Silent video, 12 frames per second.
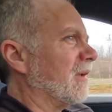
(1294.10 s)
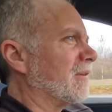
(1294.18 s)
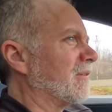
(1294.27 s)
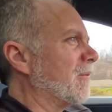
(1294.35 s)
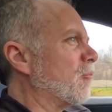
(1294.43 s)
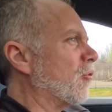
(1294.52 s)

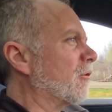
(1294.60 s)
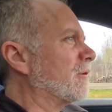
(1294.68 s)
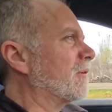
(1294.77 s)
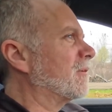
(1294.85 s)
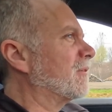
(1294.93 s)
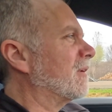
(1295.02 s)
Tim
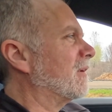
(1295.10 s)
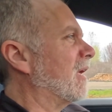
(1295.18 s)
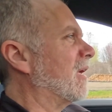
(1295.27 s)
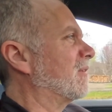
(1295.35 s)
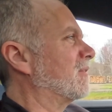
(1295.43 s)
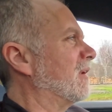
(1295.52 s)
Hortons. It
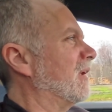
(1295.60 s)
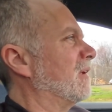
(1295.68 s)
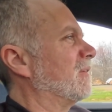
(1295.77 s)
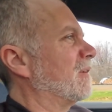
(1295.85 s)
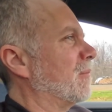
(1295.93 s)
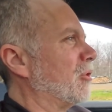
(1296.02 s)
has an
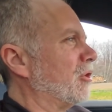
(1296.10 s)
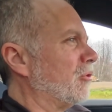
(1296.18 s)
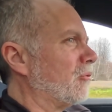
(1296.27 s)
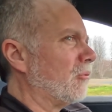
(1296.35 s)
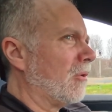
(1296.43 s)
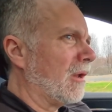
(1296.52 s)

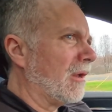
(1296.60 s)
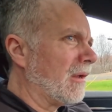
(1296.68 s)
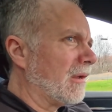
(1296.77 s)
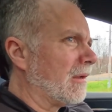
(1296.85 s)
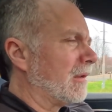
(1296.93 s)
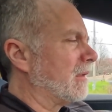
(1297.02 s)
A&W,
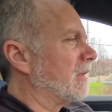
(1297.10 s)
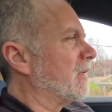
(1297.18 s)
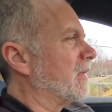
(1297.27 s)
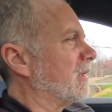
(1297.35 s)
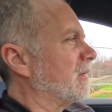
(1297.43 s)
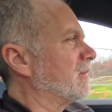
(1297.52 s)

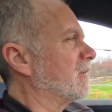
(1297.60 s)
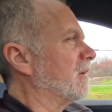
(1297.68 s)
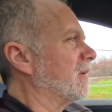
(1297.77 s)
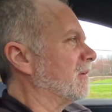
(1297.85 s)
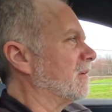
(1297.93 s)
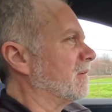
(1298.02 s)
and
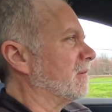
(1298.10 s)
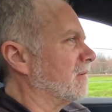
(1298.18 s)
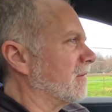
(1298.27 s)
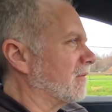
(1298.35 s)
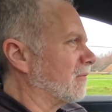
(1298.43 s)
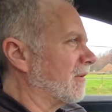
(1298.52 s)

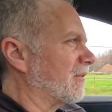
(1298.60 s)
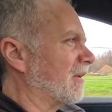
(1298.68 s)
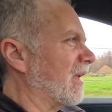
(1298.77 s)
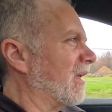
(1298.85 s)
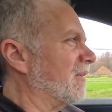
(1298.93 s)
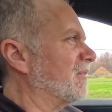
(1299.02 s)
as well as a
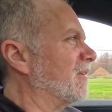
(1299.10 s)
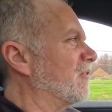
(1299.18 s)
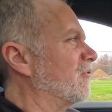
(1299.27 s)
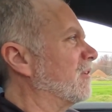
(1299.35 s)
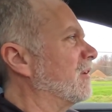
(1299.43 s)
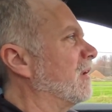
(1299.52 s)
gas
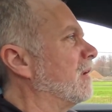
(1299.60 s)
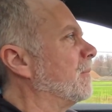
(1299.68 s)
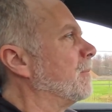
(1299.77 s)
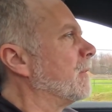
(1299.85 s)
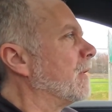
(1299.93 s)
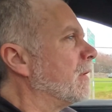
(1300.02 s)
station.
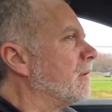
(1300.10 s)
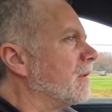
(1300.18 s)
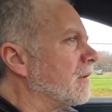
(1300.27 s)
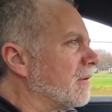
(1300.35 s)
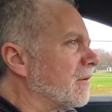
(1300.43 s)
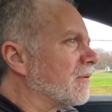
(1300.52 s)

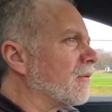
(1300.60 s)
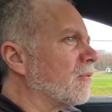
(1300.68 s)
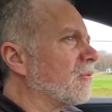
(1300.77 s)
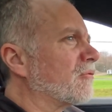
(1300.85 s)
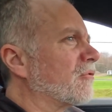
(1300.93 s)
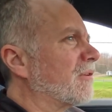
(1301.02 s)
So
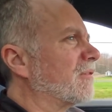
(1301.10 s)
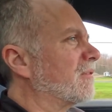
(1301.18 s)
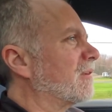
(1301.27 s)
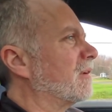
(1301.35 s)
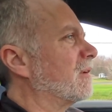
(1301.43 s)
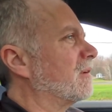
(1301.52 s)
we'll
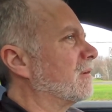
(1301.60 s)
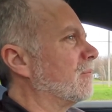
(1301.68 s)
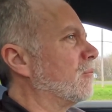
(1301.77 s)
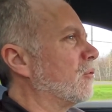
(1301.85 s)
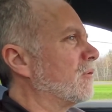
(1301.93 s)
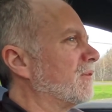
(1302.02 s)
just
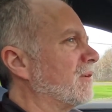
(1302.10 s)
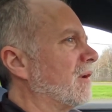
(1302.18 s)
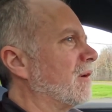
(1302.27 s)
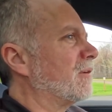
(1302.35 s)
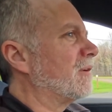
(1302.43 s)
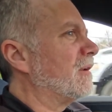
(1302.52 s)
mosey
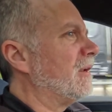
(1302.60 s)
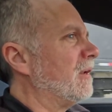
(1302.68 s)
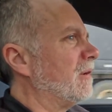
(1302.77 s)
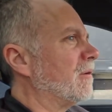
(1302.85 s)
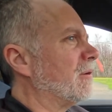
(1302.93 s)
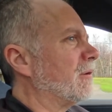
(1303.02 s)
on in
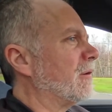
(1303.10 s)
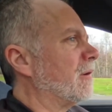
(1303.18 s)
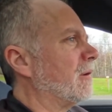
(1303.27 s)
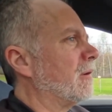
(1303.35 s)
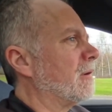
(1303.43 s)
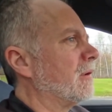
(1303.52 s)
here
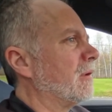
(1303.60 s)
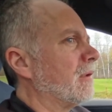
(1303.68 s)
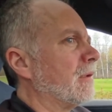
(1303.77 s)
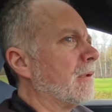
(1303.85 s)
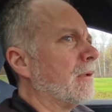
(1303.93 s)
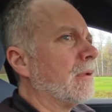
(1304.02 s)

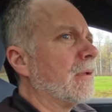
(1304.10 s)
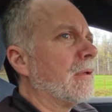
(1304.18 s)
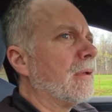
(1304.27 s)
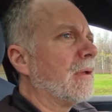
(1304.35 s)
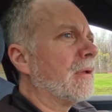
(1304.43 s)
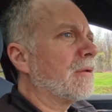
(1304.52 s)

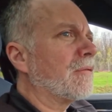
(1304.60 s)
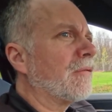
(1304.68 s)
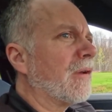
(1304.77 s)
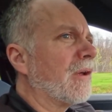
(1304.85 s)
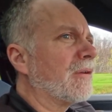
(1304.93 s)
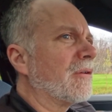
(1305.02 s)
and
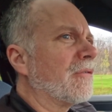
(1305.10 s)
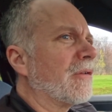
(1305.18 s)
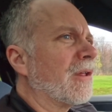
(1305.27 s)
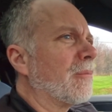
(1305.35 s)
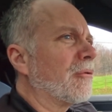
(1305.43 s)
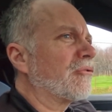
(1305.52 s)
find an
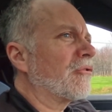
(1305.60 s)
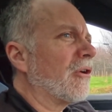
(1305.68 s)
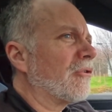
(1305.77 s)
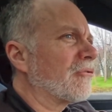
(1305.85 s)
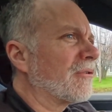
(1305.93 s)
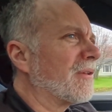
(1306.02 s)
available
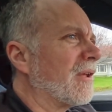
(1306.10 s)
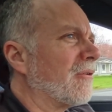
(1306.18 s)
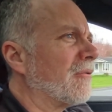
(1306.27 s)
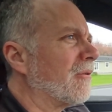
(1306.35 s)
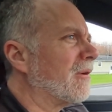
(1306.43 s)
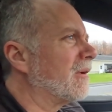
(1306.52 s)
chargers now.